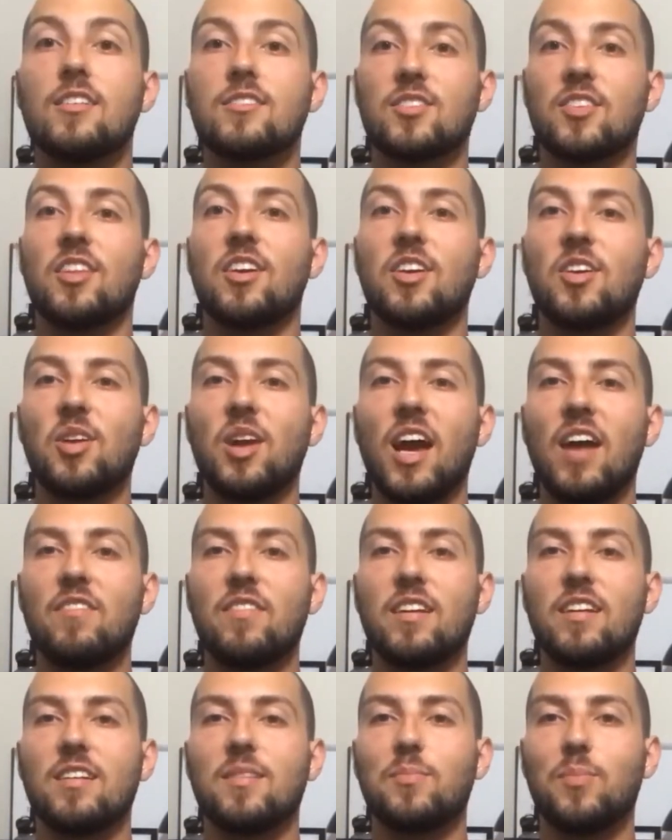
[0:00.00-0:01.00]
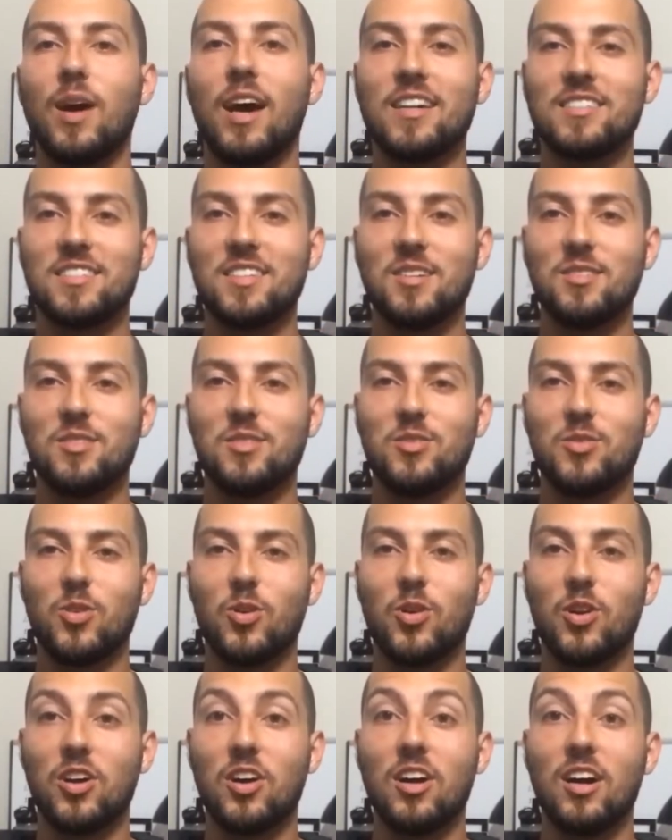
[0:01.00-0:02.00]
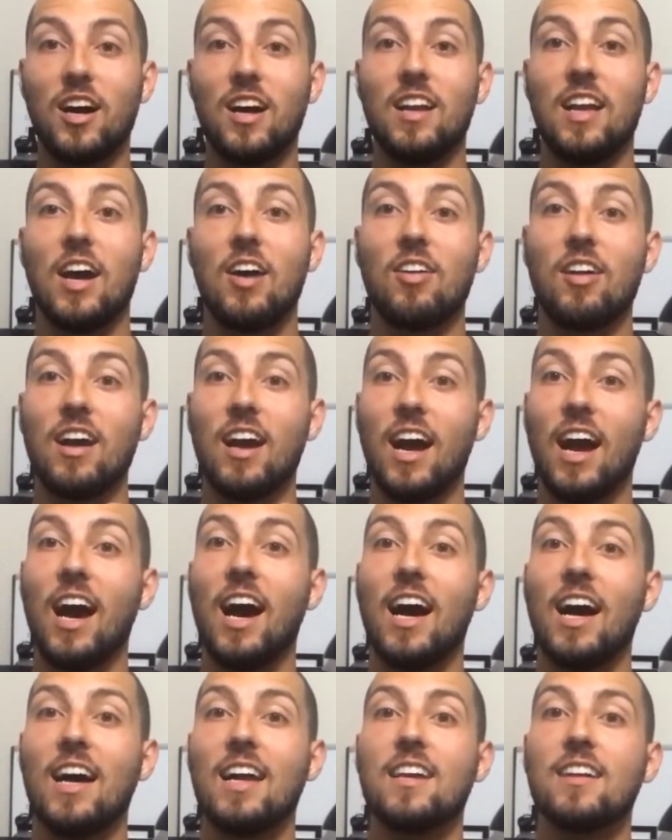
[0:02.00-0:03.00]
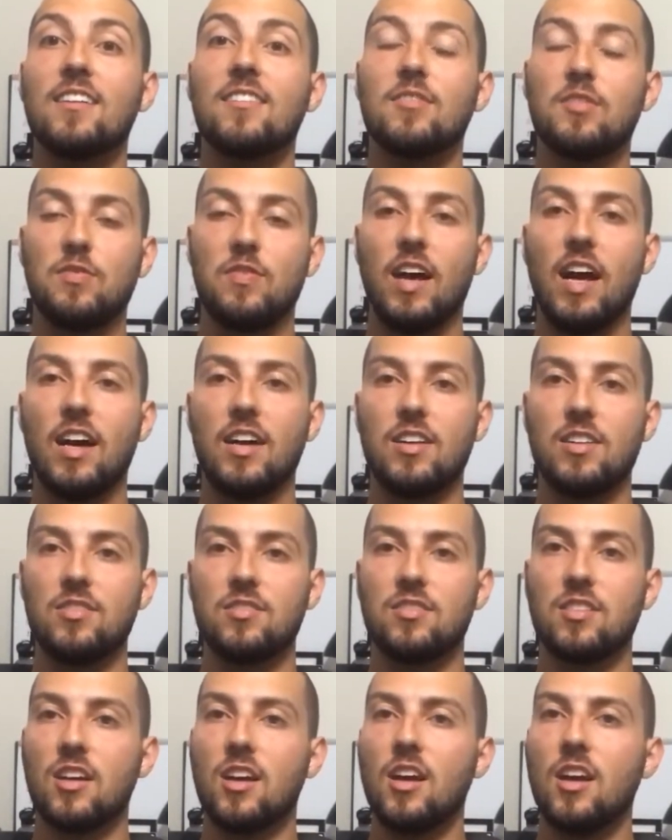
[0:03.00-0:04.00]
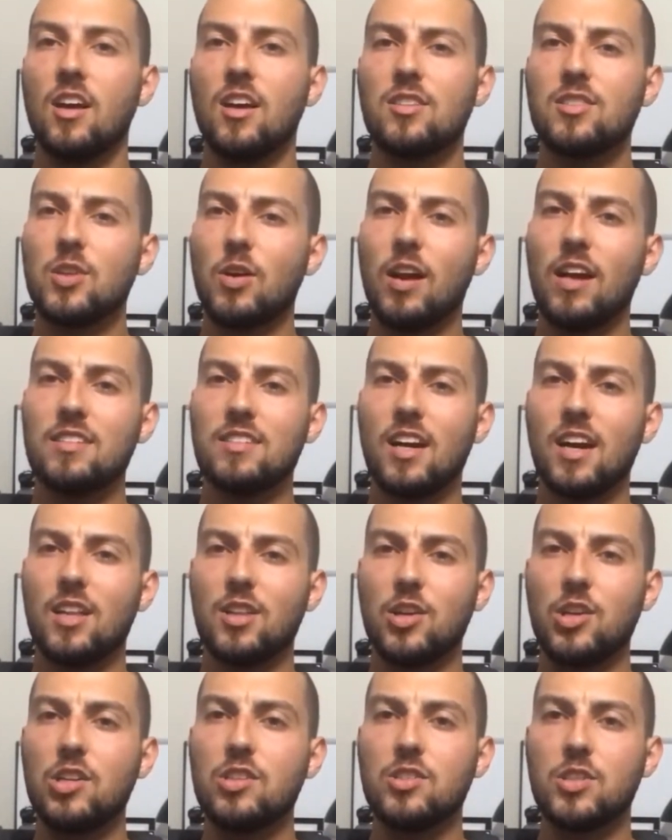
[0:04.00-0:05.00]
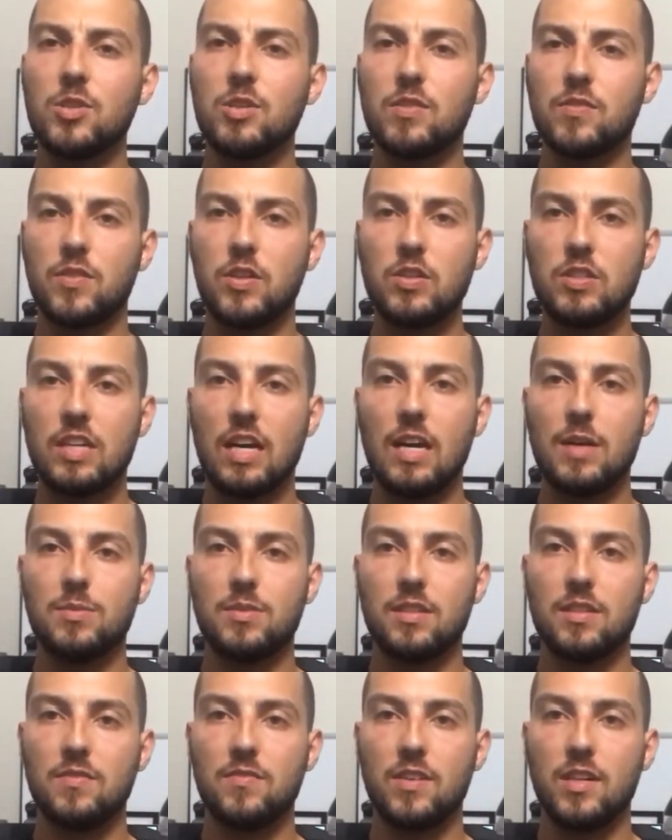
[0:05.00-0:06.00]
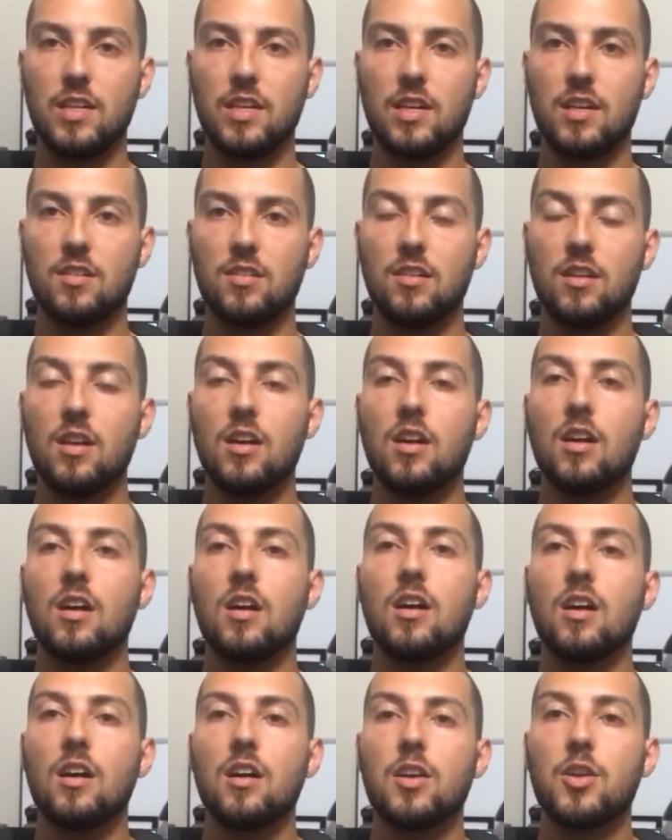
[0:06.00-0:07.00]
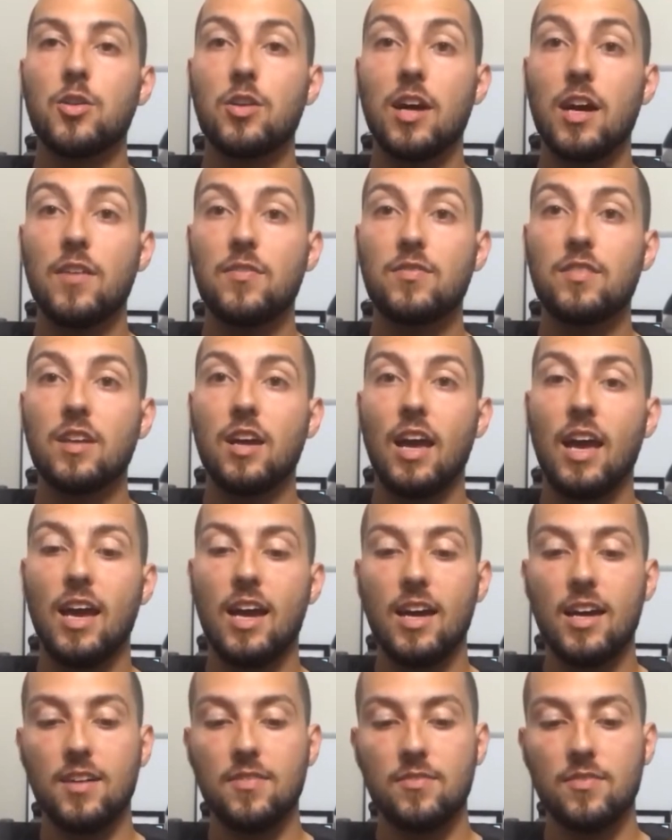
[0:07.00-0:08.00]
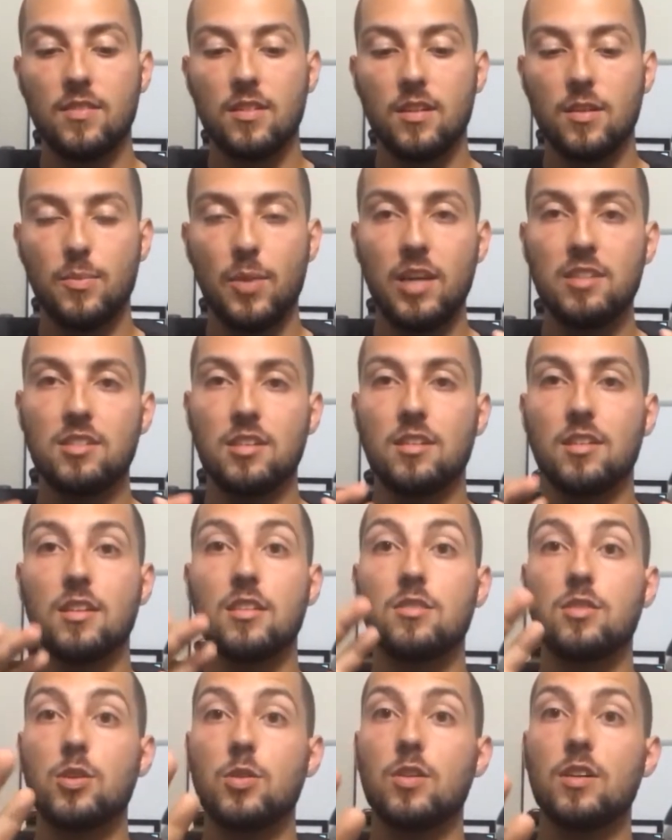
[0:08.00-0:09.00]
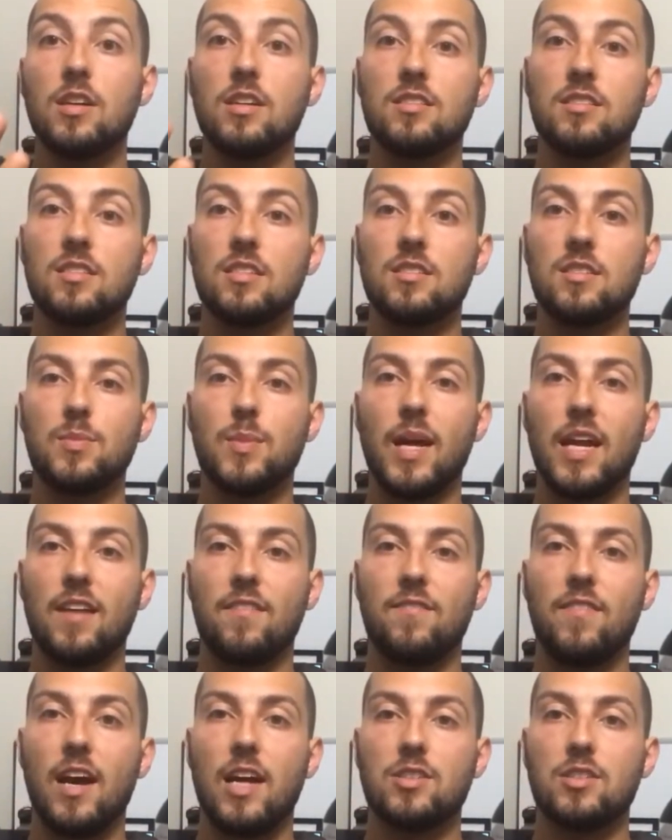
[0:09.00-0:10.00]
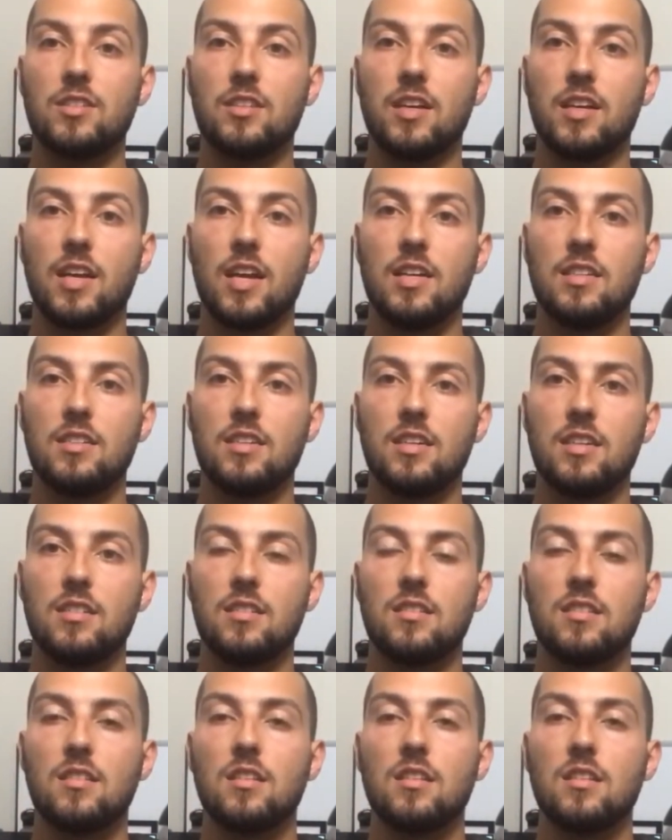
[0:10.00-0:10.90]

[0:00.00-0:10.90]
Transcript: So there you have it, my Excel tutorial on how to hide values. So as I alluded to a few times in the video, you have to have basically do it in a systematic fashion like I did.